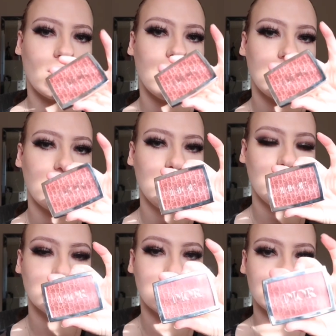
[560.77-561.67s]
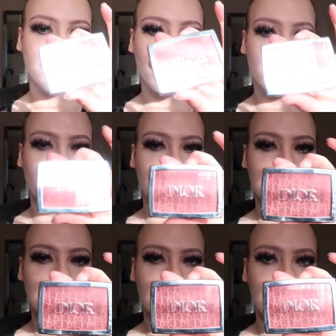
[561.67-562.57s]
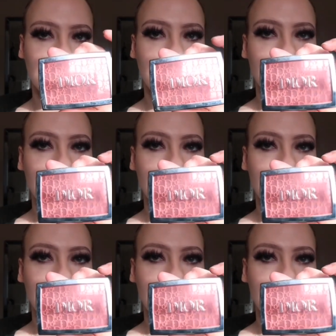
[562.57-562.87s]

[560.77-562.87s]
I love this blush recently.